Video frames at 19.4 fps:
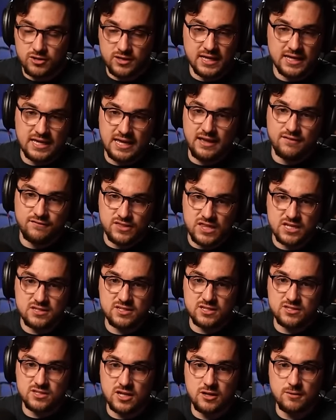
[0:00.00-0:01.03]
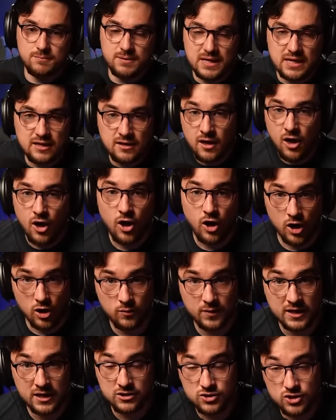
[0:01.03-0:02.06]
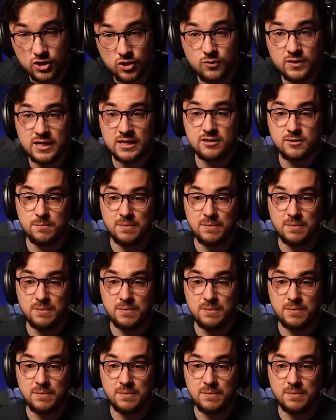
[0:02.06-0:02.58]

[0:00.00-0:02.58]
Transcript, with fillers: Like if this is going to be all we can do, we need to